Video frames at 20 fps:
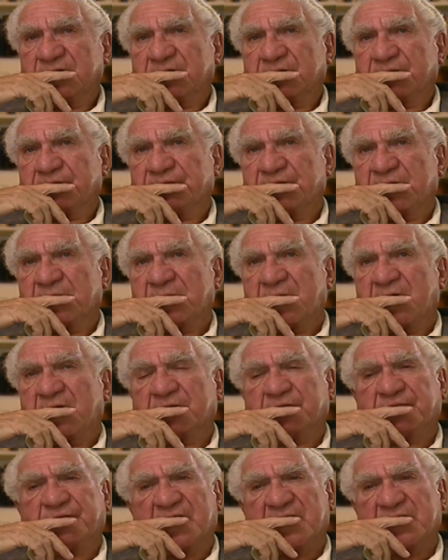from
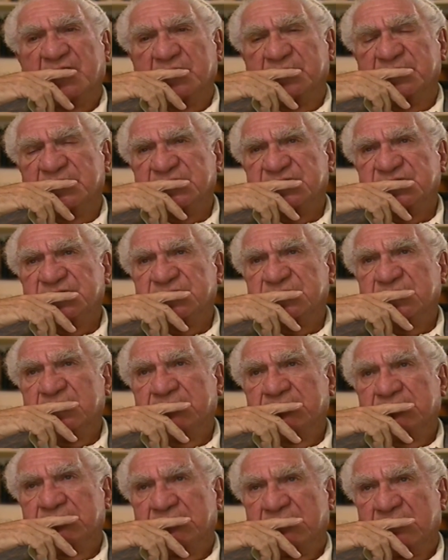all valuables,
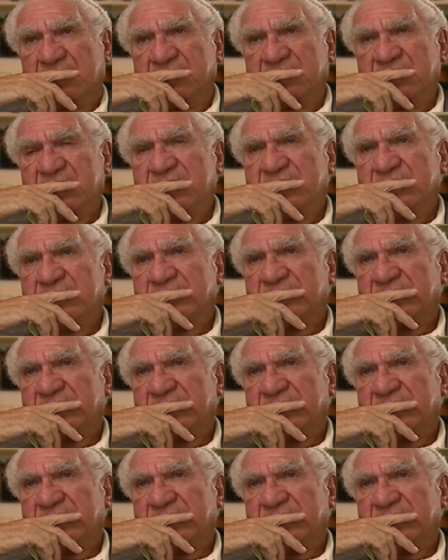money,